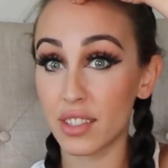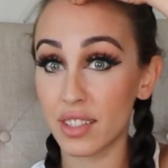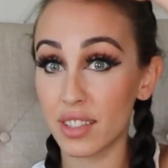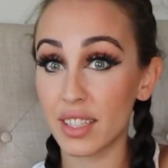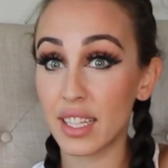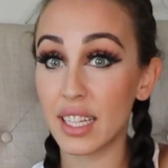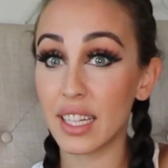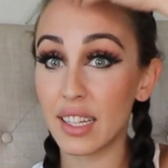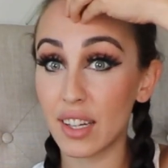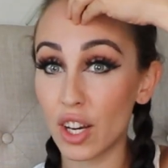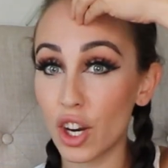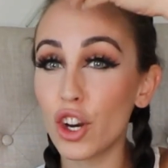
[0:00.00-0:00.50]

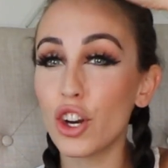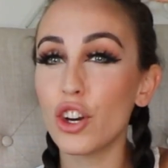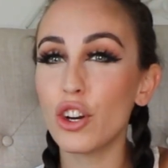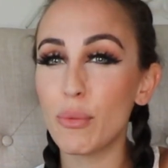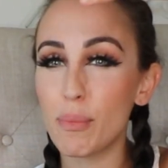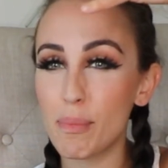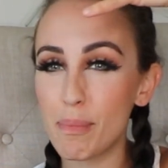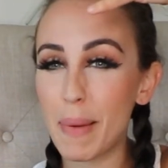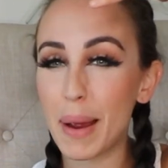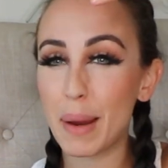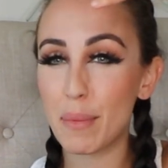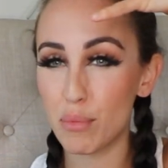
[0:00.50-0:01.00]
It
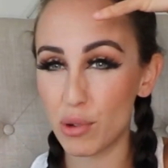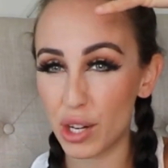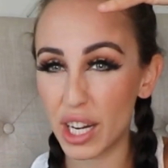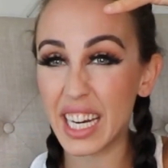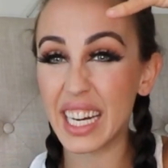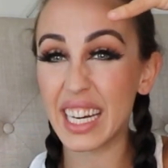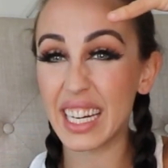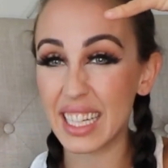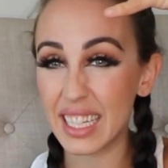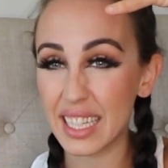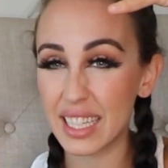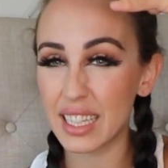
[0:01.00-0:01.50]
hurt my
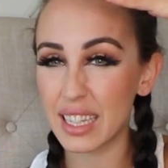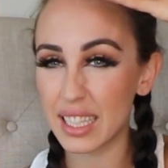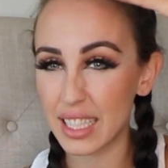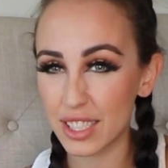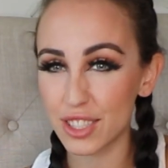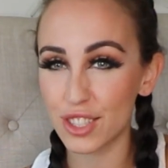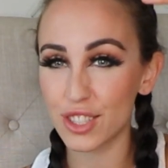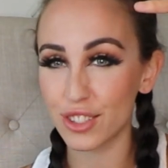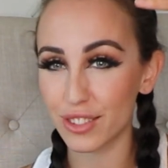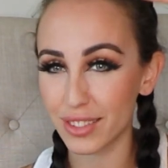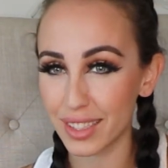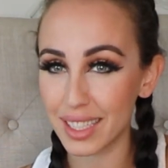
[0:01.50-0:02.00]
brain,
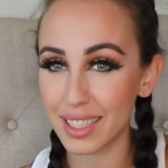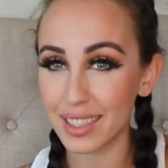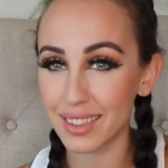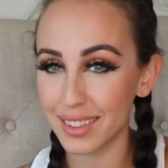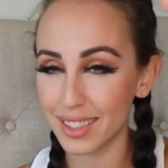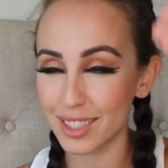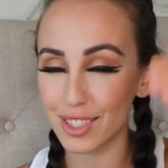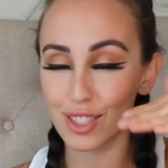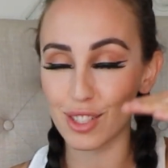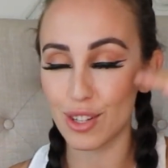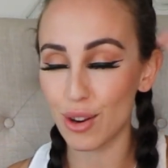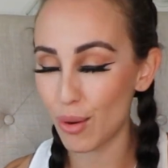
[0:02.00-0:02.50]
literally.
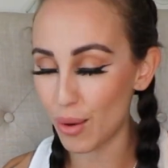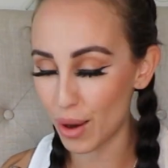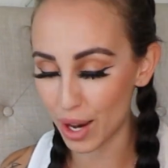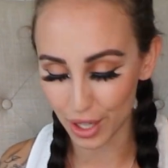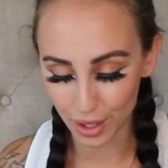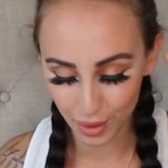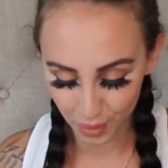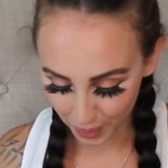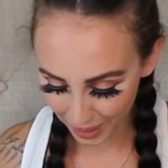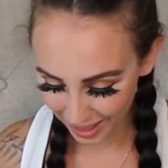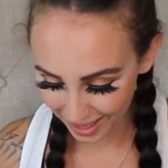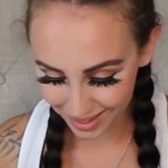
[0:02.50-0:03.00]
There's no
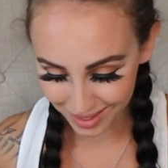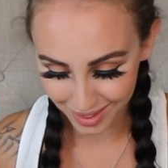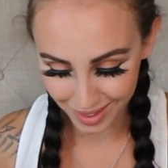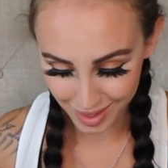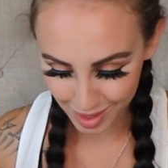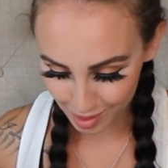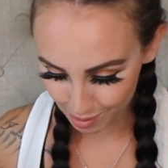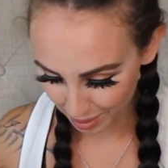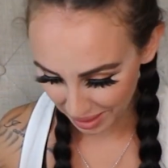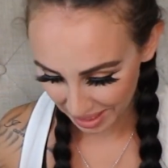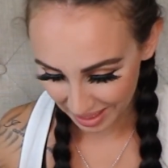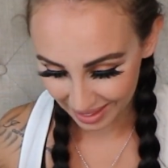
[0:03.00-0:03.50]
other way to
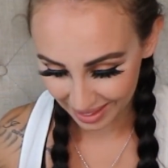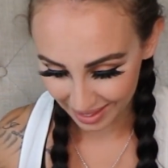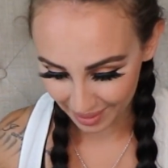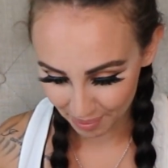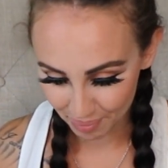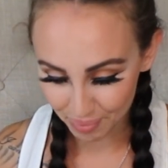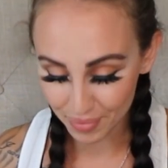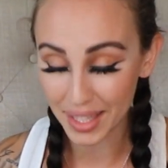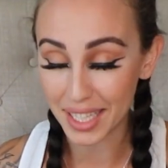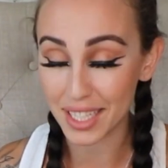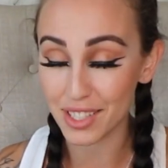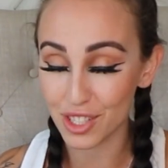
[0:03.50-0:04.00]
explain it.
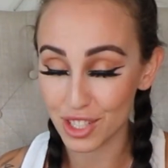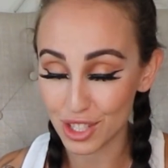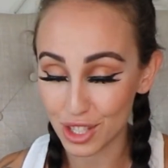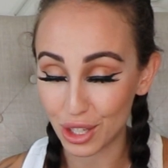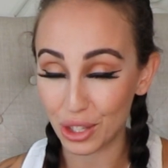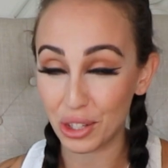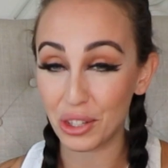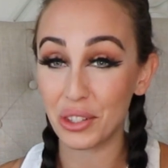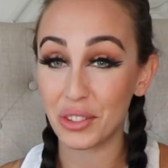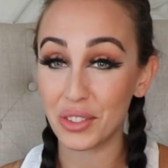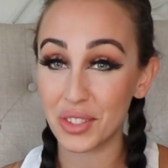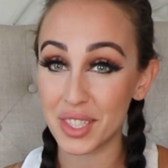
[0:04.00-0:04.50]
It just
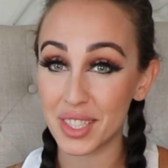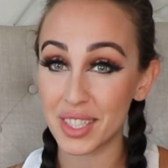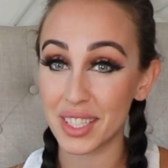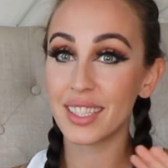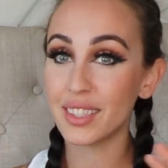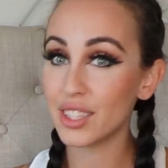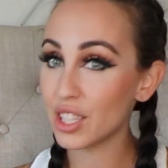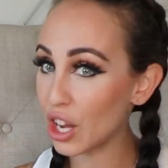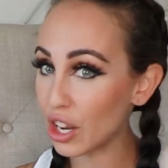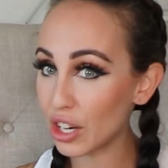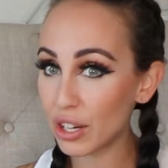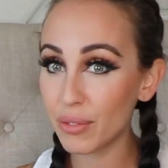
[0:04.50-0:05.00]
hurts.
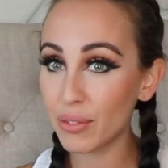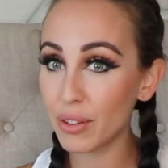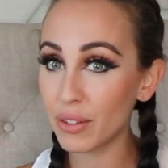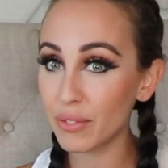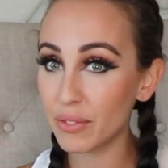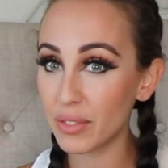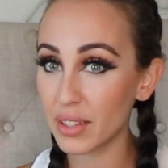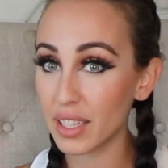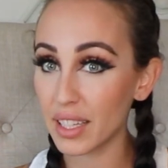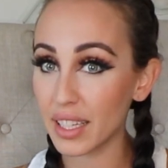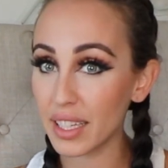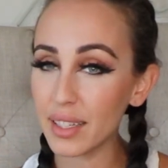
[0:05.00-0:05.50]
Not a fun
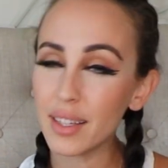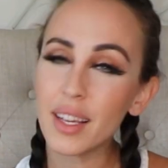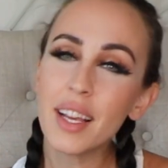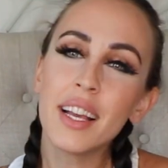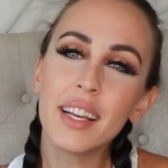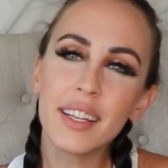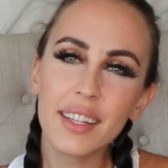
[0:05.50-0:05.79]
feeling.